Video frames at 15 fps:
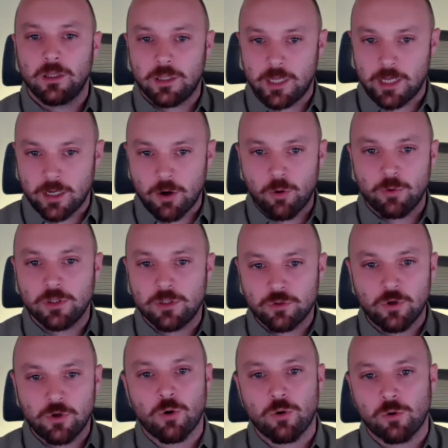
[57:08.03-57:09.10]
they go
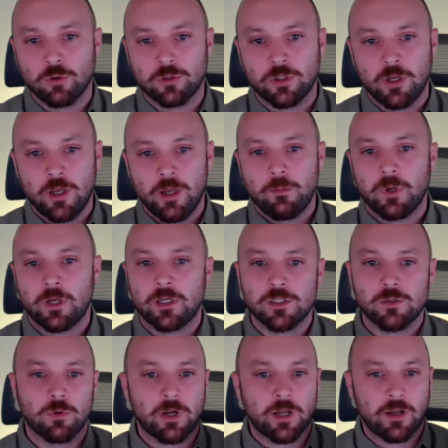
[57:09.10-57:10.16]
into gold,
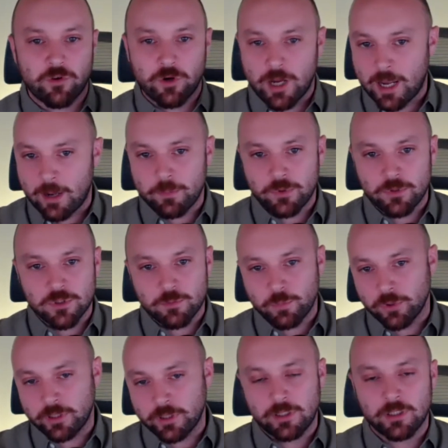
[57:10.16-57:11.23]
because whatever happens
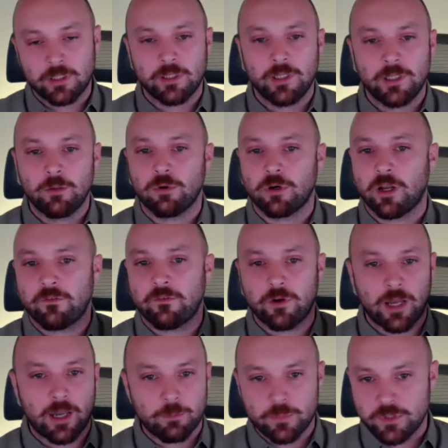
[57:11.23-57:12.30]
politically, whatever
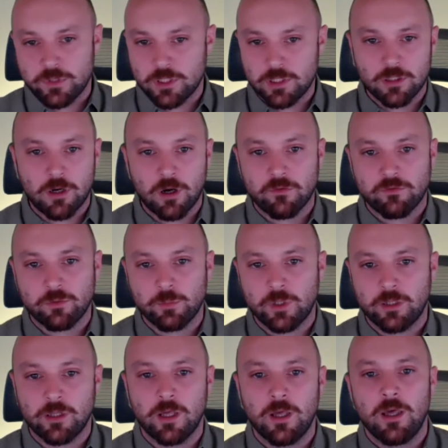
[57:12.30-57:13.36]
happens in the
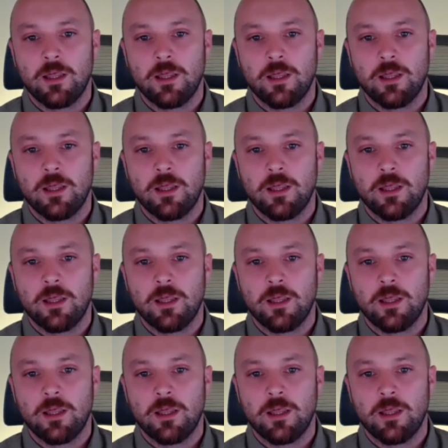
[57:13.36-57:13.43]
government,